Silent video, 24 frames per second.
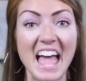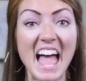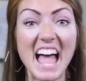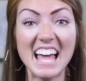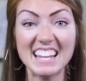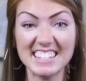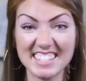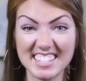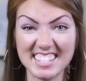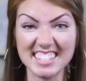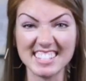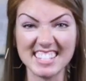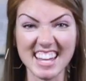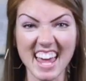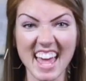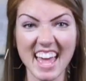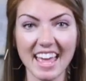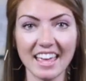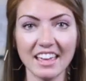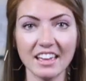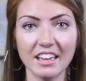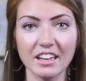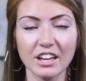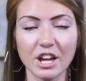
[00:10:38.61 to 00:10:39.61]
And
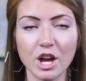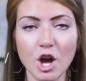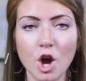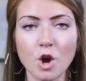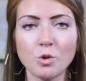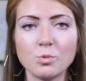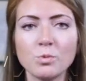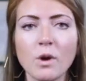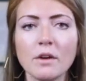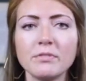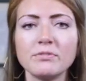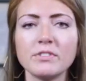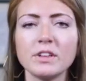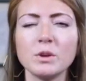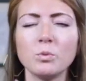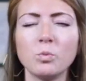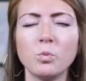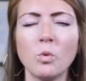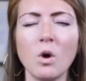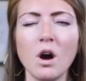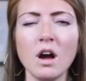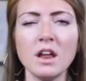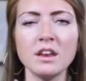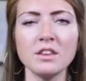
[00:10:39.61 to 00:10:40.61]
today, roughly
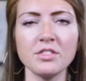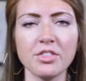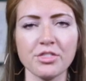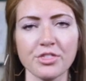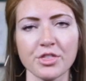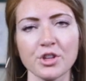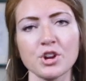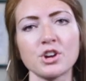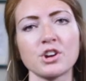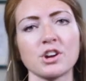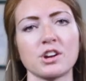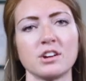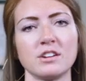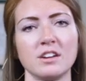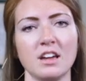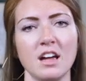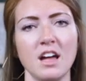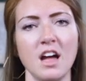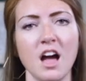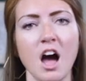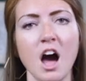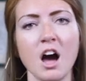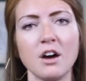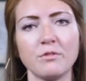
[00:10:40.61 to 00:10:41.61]
1/3
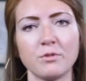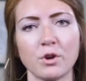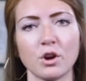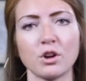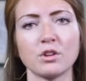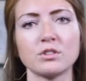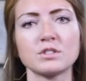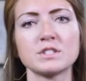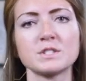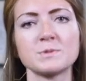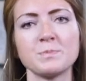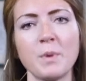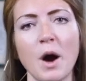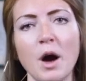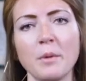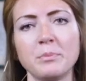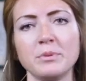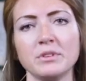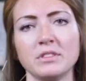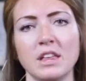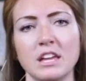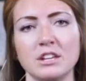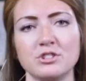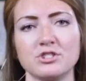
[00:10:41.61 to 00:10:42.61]
of Earth's
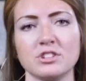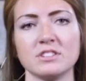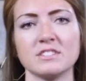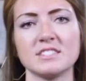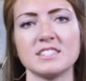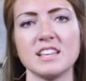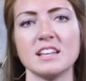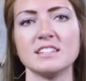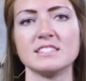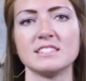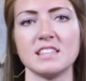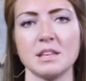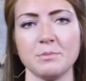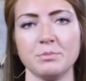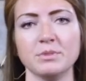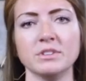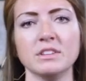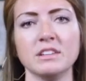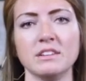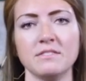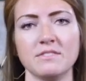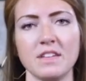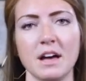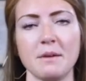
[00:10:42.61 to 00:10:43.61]
population says they
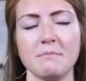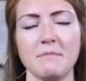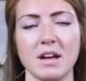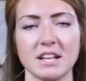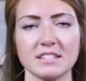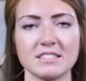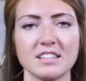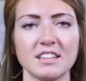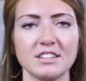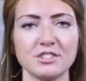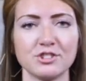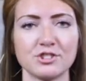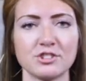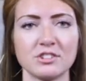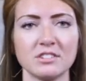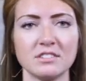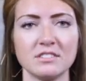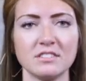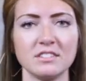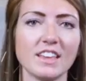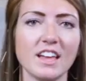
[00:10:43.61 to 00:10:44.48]
believe that message.